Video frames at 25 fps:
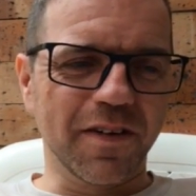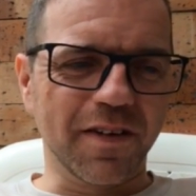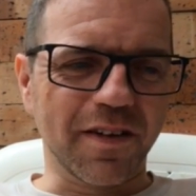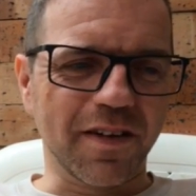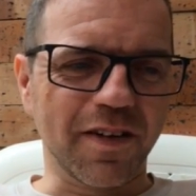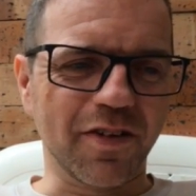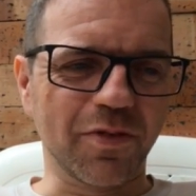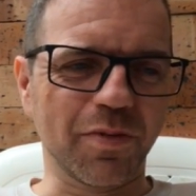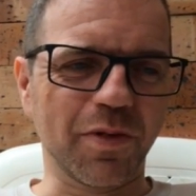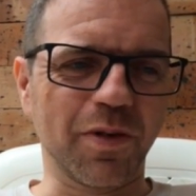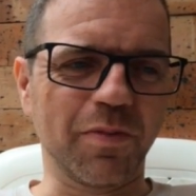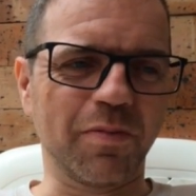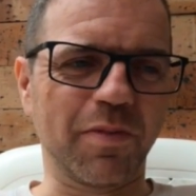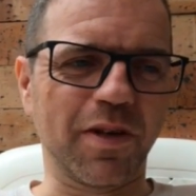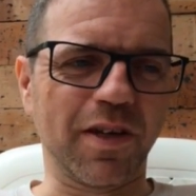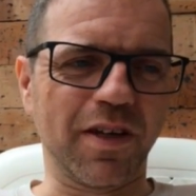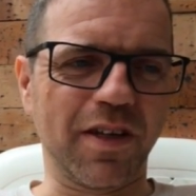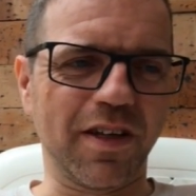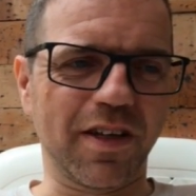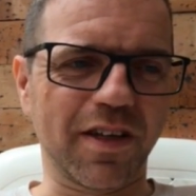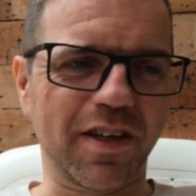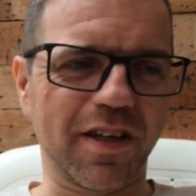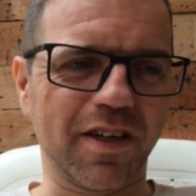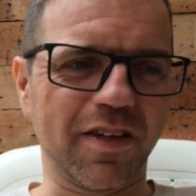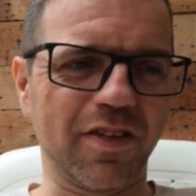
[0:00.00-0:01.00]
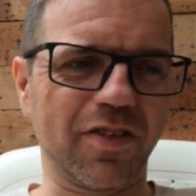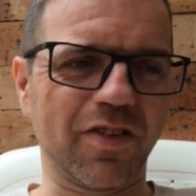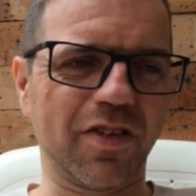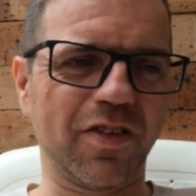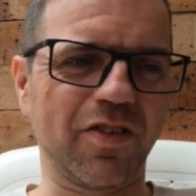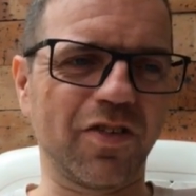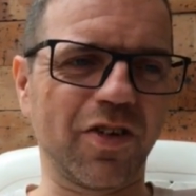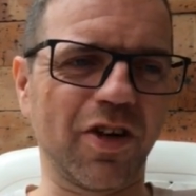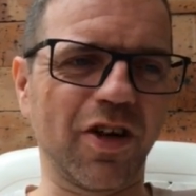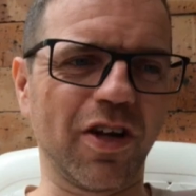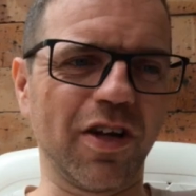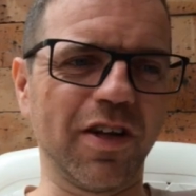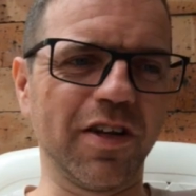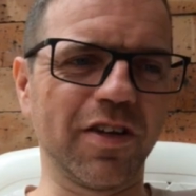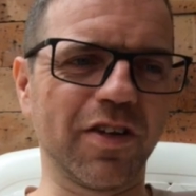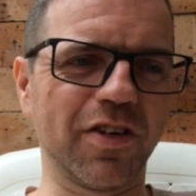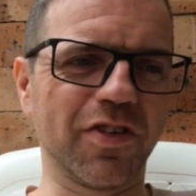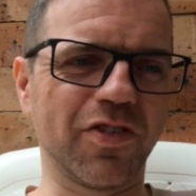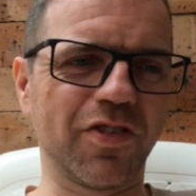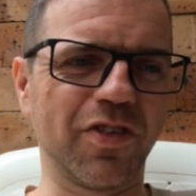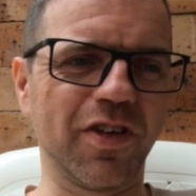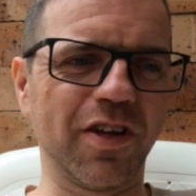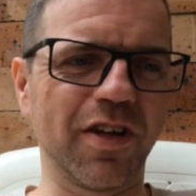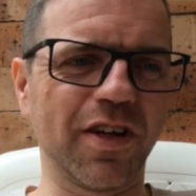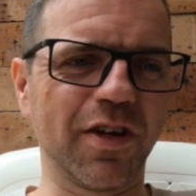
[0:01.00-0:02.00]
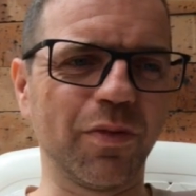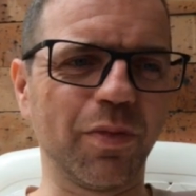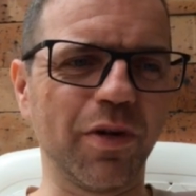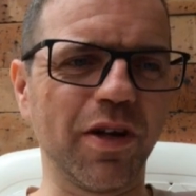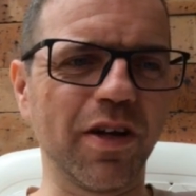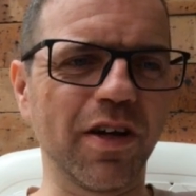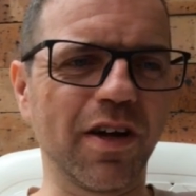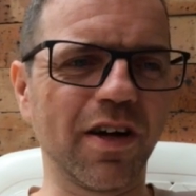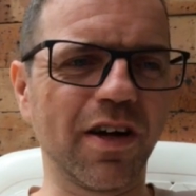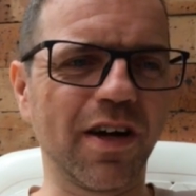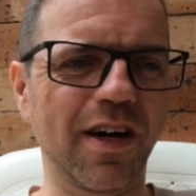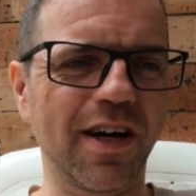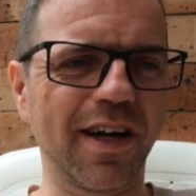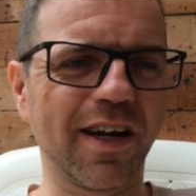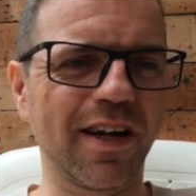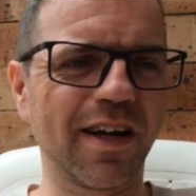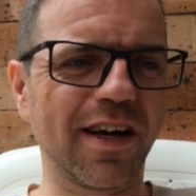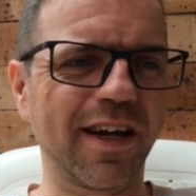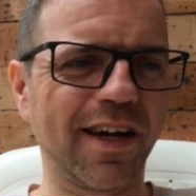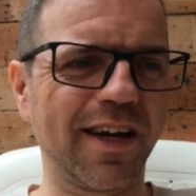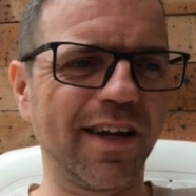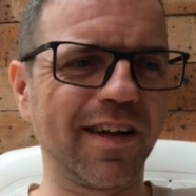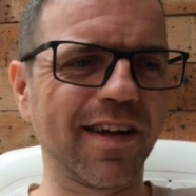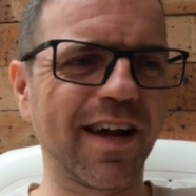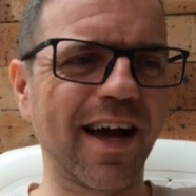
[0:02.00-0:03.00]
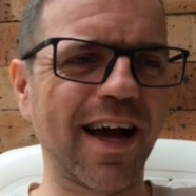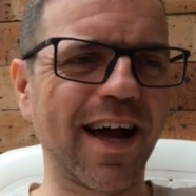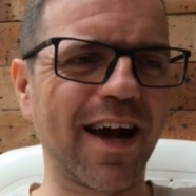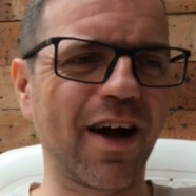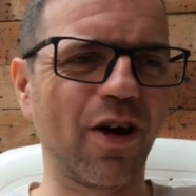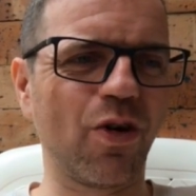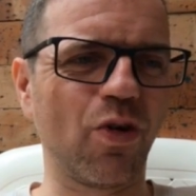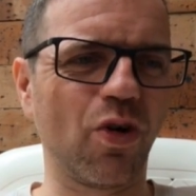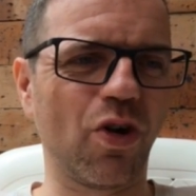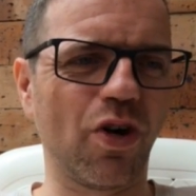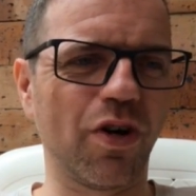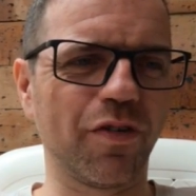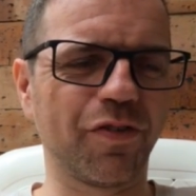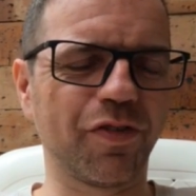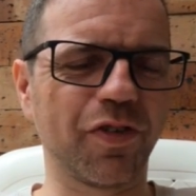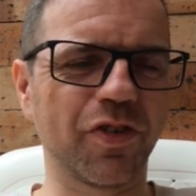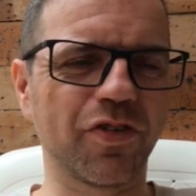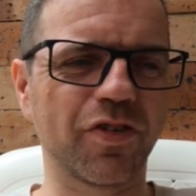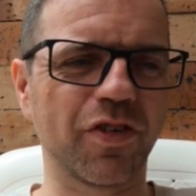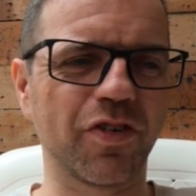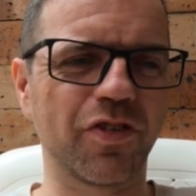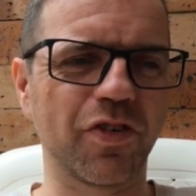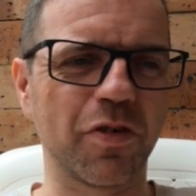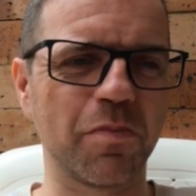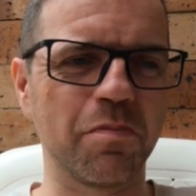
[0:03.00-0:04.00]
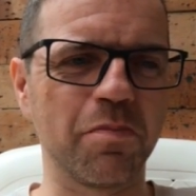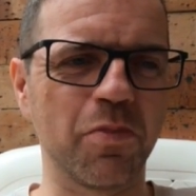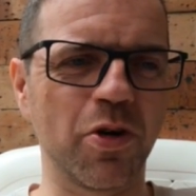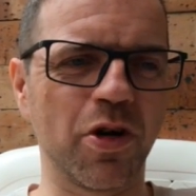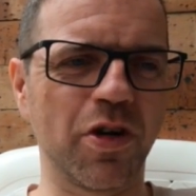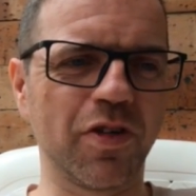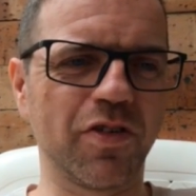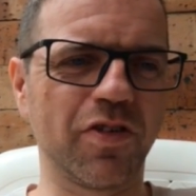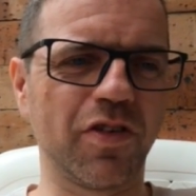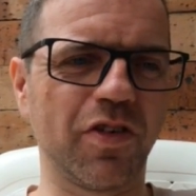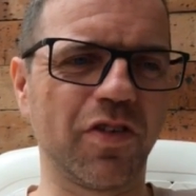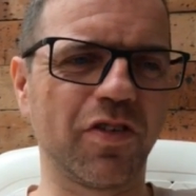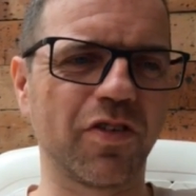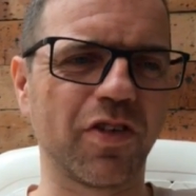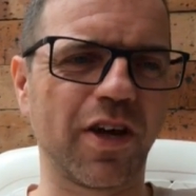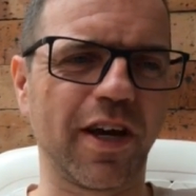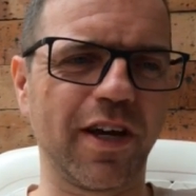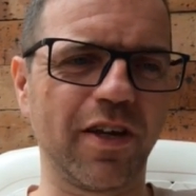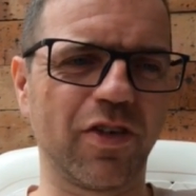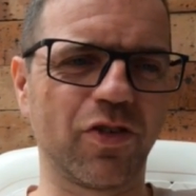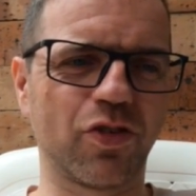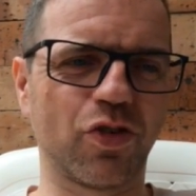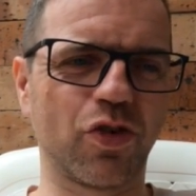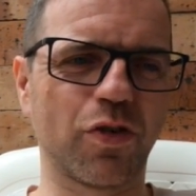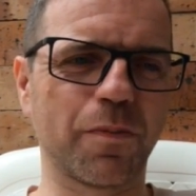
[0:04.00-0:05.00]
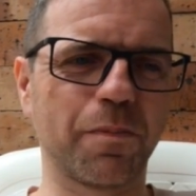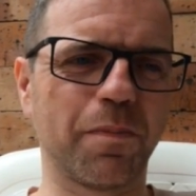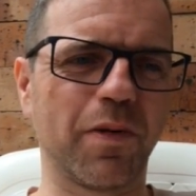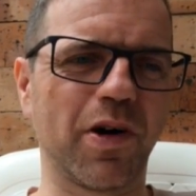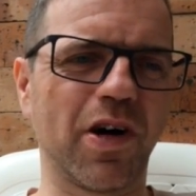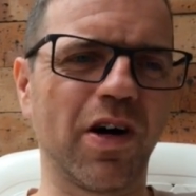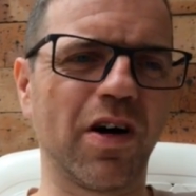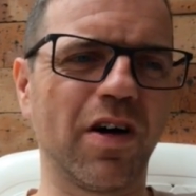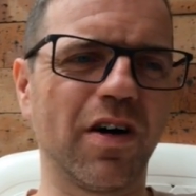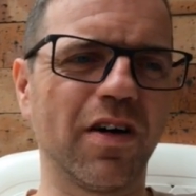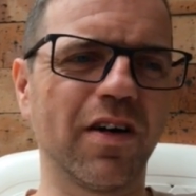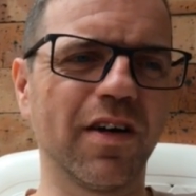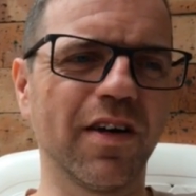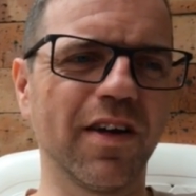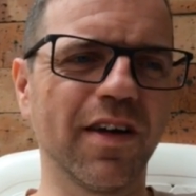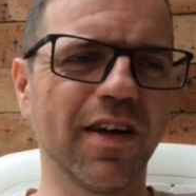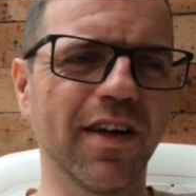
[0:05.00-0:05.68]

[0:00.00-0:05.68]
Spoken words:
There's been many cases. Earlier this year, we highlighted how officers in Merseyside took part